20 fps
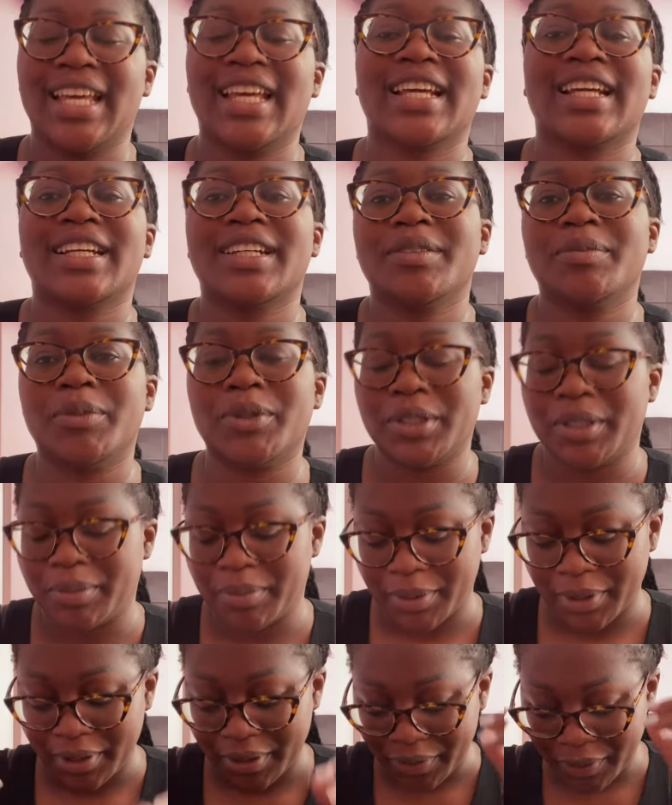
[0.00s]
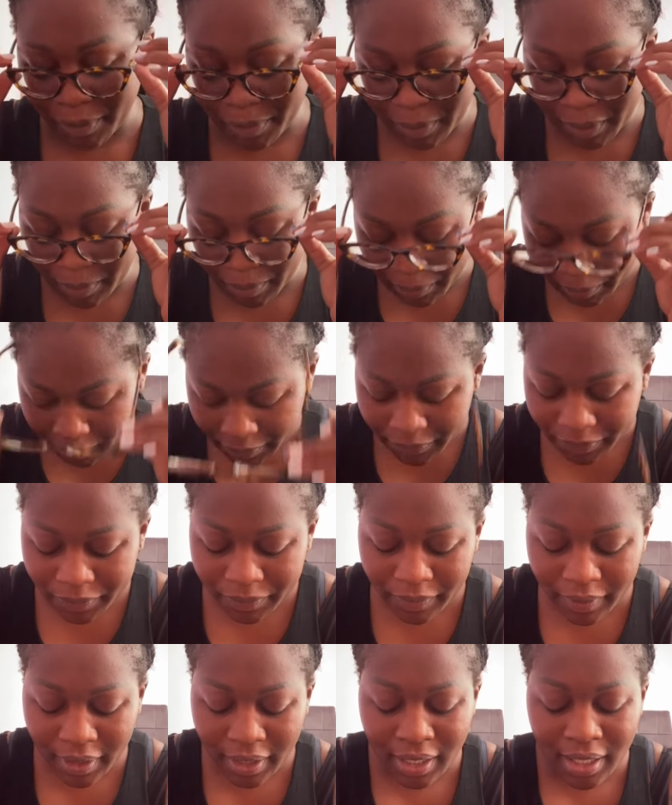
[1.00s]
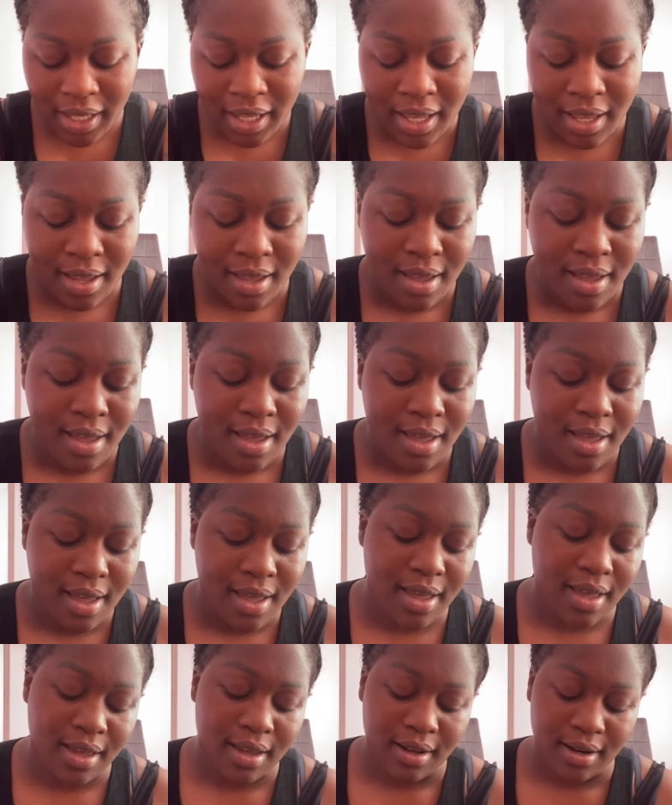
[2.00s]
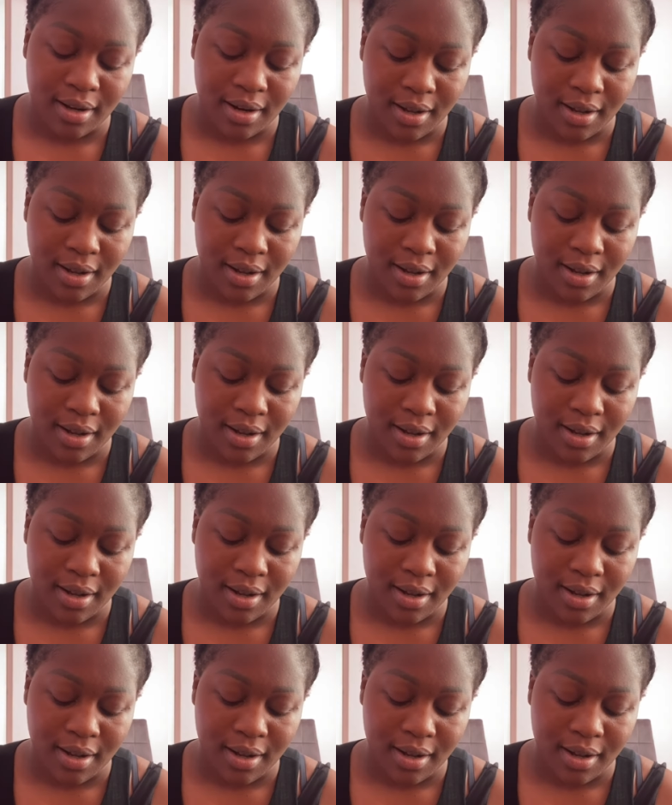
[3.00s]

Good morning, beautiful people, and